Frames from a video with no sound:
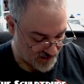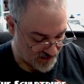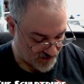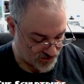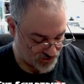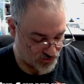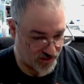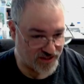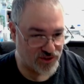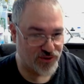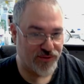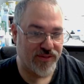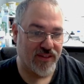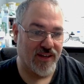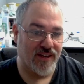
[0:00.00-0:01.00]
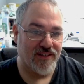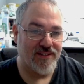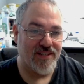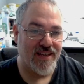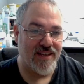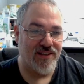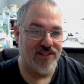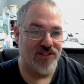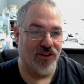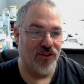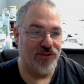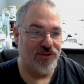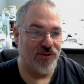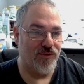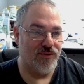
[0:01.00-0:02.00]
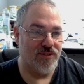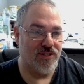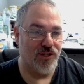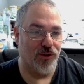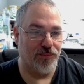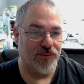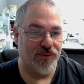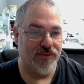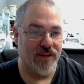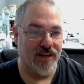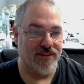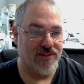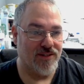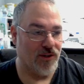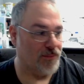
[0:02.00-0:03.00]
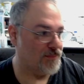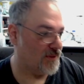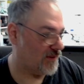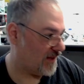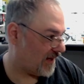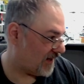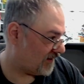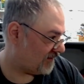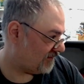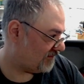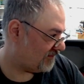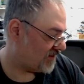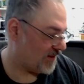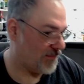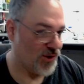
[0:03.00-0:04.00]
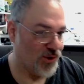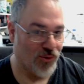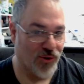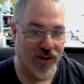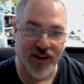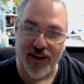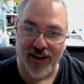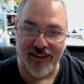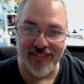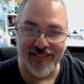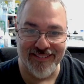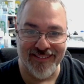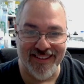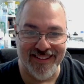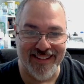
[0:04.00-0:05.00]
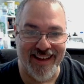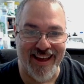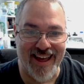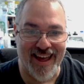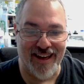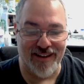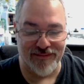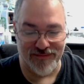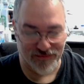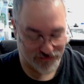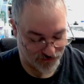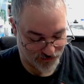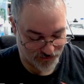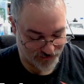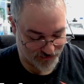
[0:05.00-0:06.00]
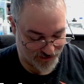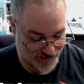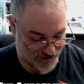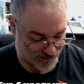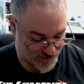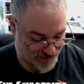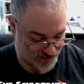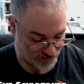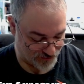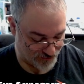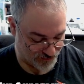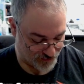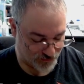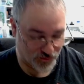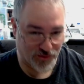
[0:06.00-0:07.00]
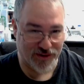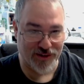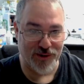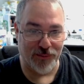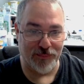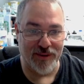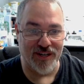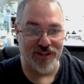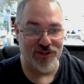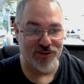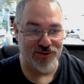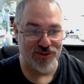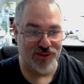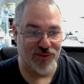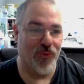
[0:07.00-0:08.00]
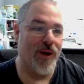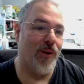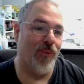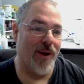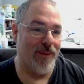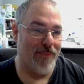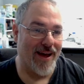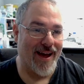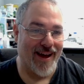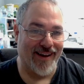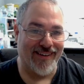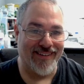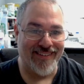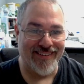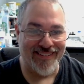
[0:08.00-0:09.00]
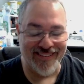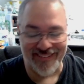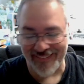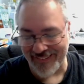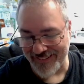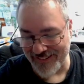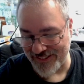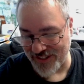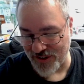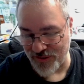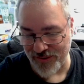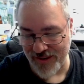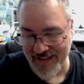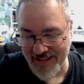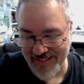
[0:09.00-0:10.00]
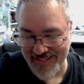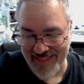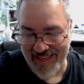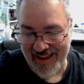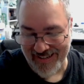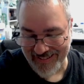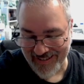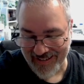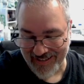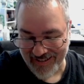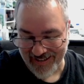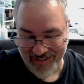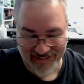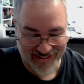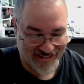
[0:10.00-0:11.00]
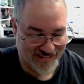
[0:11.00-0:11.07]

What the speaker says: Stranger Things, he's also the sculptor that sculpted that Demogorgon that they have for from Grenadier Miniatures in the way back. So he's that guy.